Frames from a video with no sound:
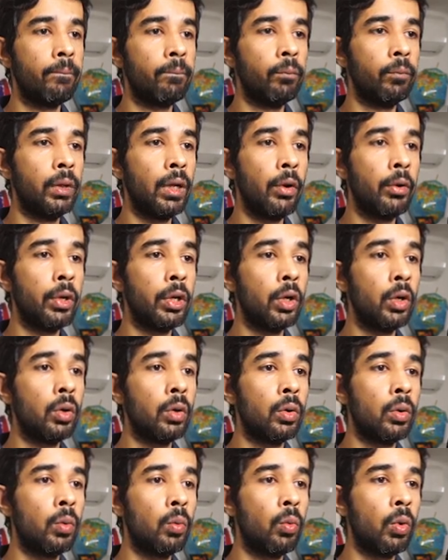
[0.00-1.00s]
Now you know
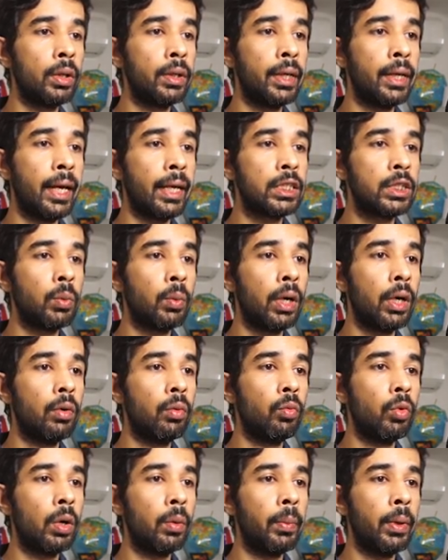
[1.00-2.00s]
what the next one
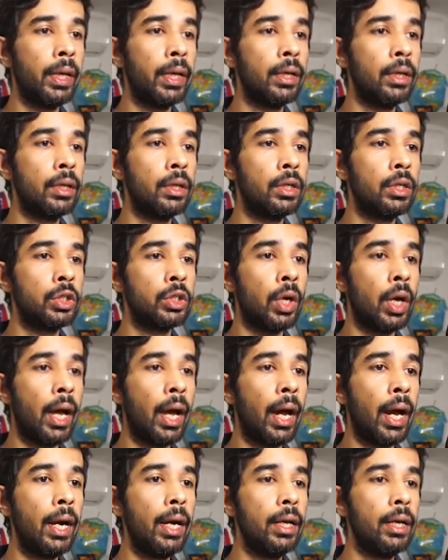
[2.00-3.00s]
would be. So
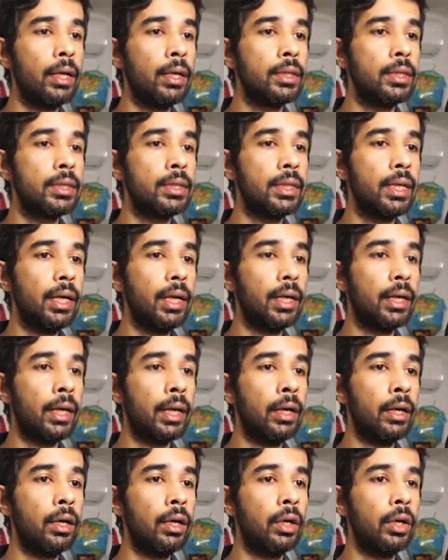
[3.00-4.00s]
add
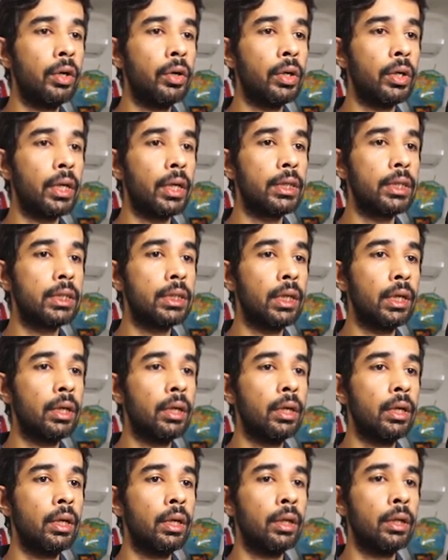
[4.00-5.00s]
singleton to register
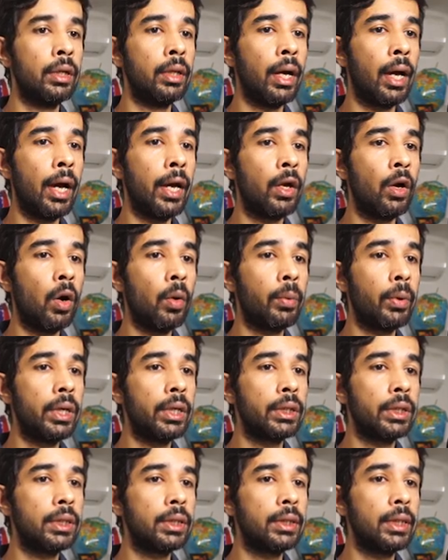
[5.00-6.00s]
the
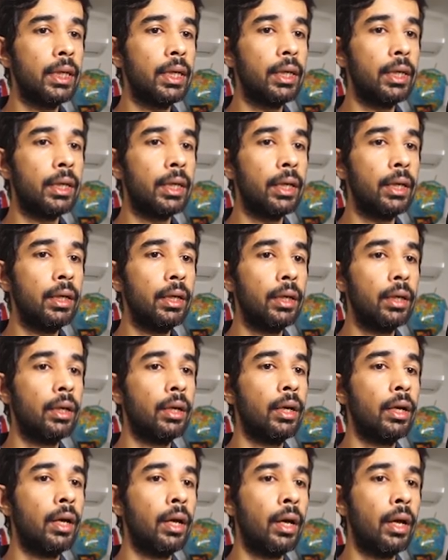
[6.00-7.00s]
IOperation singleton,
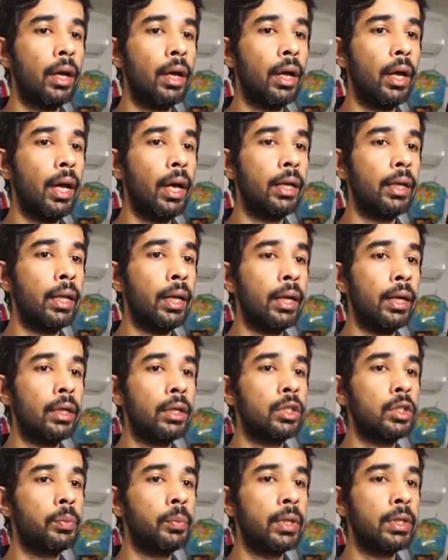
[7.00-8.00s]
and then
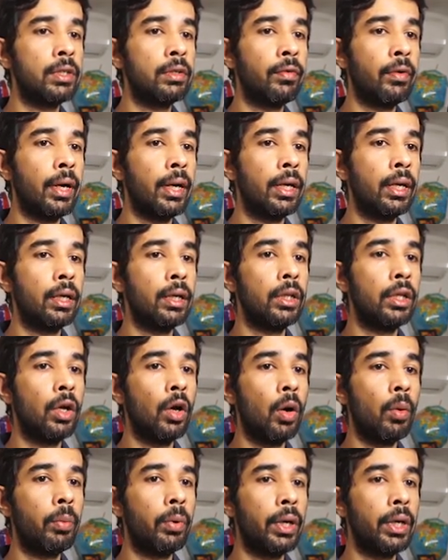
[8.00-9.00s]
specify the
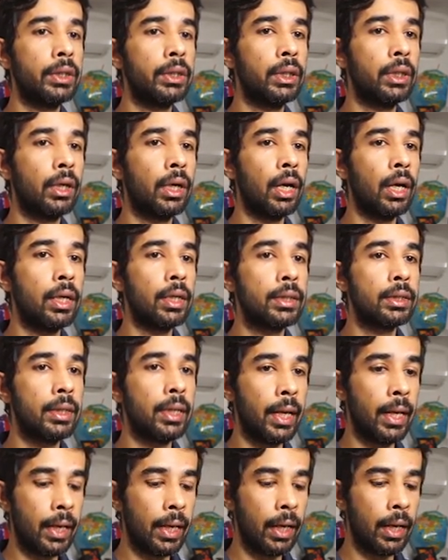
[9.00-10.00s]
operation class
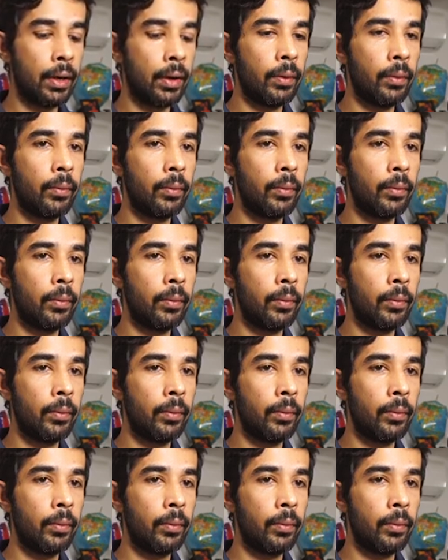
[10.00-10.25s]
again.